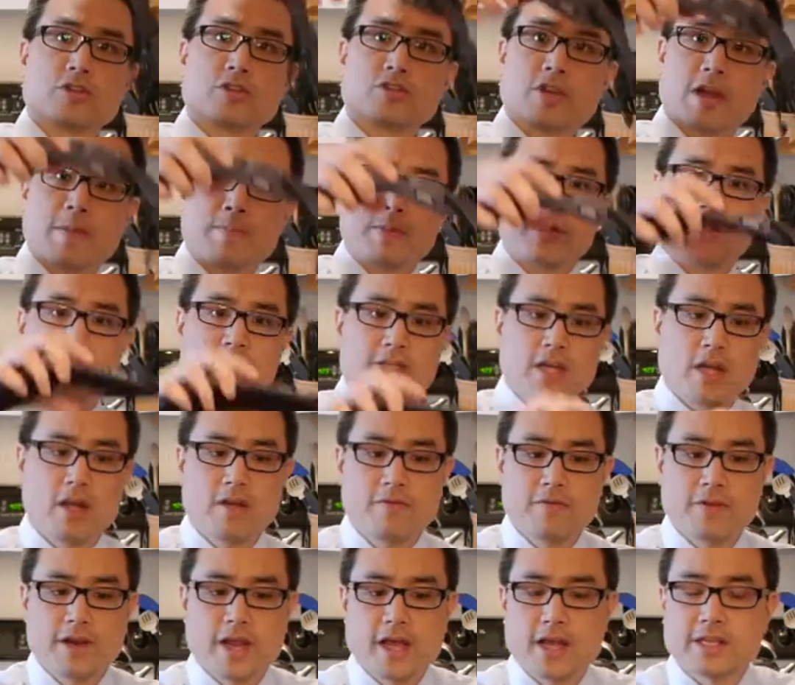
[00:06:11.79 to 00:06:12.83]
strap
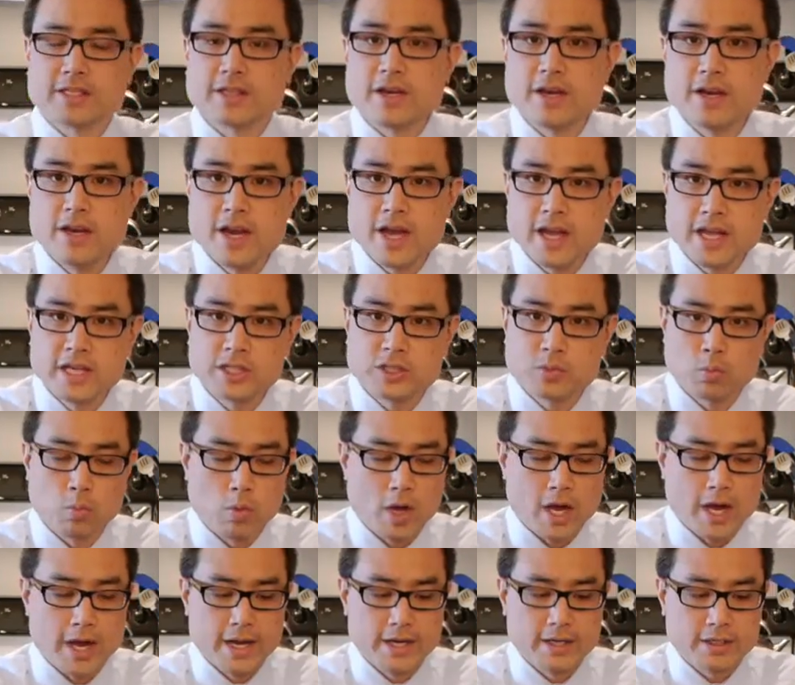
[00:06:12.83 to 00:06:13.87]
itself, it has a nice
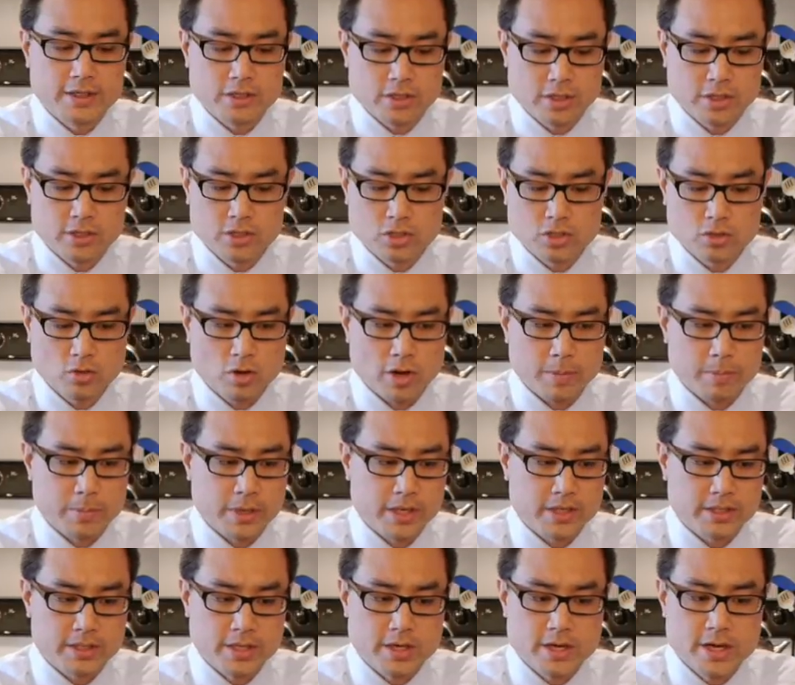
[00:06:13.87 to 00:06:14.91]
wide, it's short,
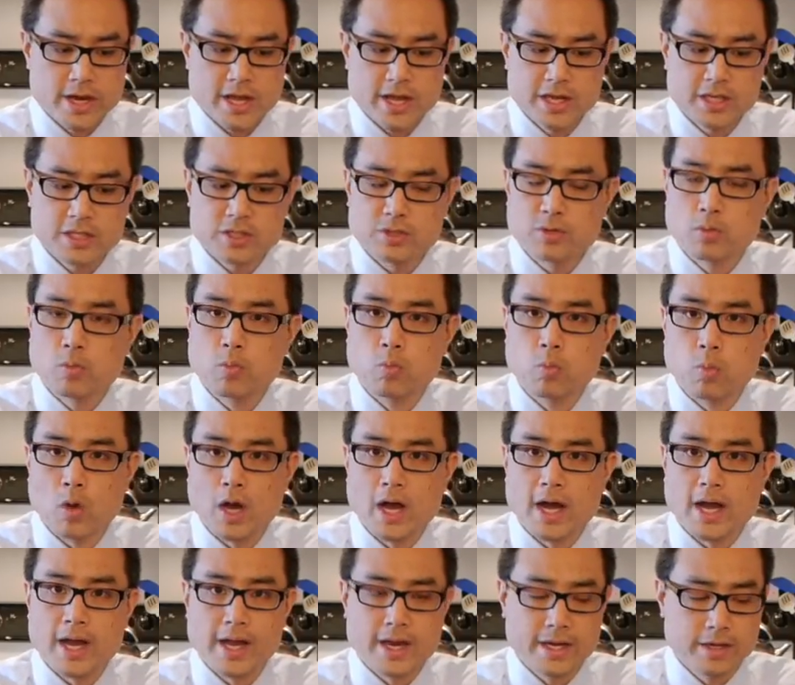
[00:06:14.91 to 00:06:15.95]
but it's a nice
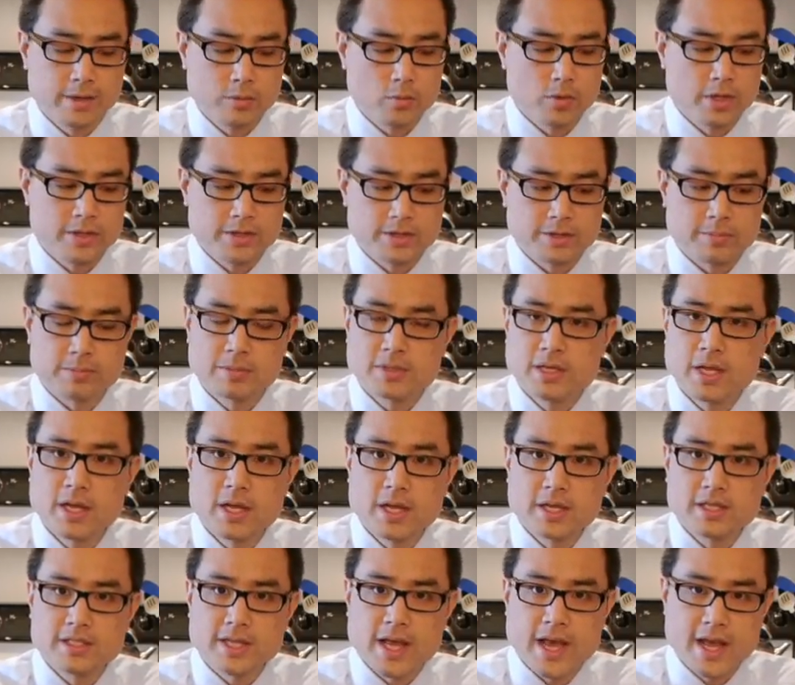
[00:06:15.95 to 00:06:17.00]
wide with some
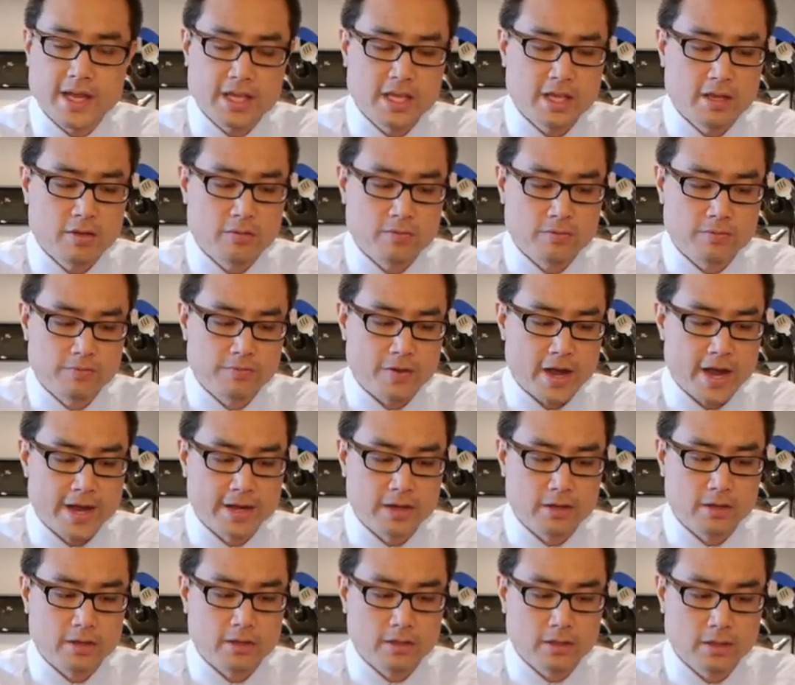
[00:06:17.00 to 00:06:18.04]
tacky
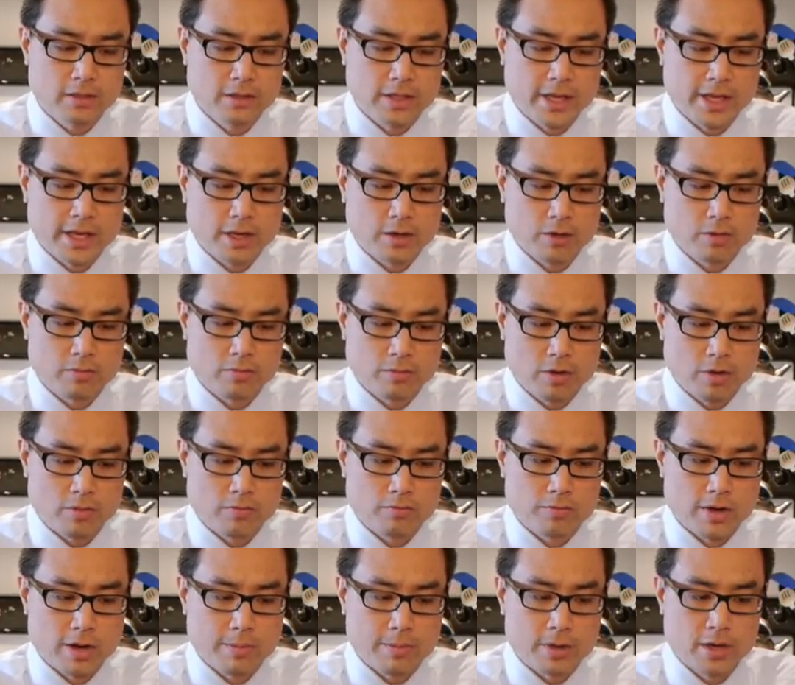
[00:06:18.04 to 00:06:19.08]
vinyl or
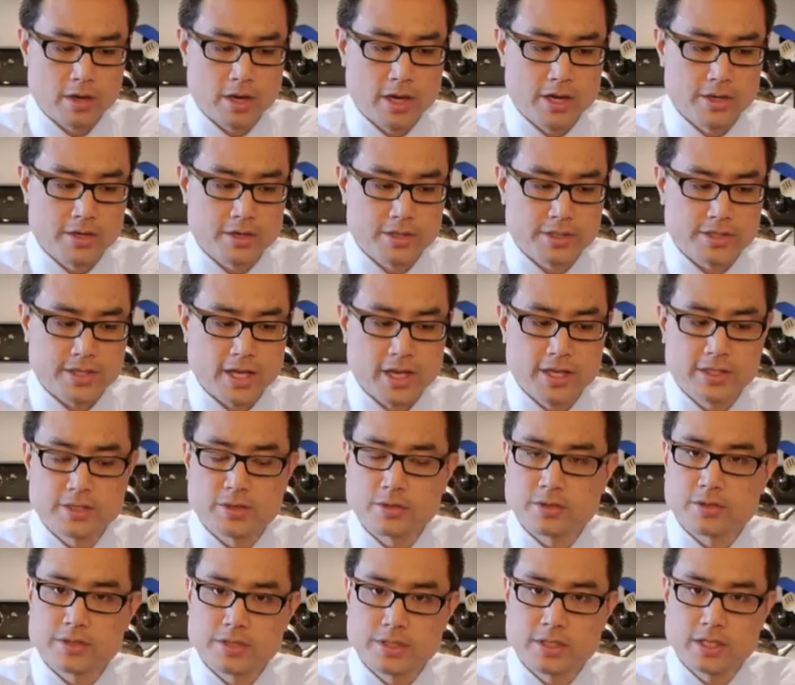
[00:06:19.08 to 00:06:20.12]
rubber underside so
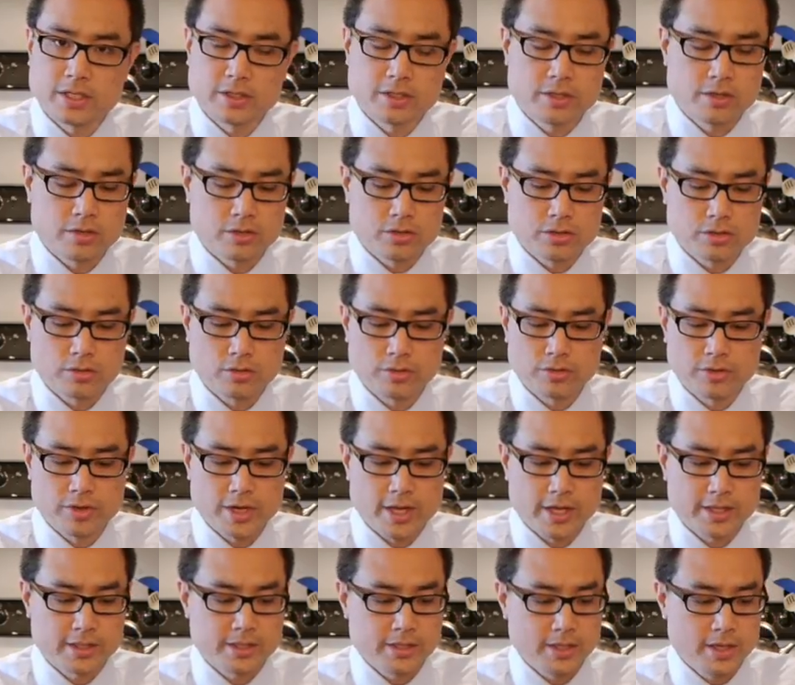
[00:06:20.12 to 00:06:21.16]
it'll stick to your shoulder
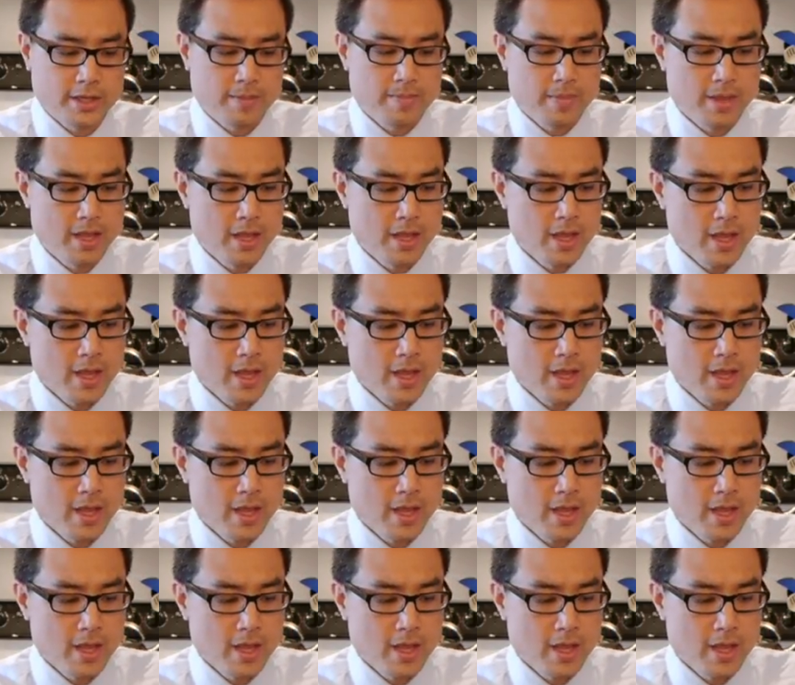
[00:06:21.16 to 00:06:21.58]
nicely.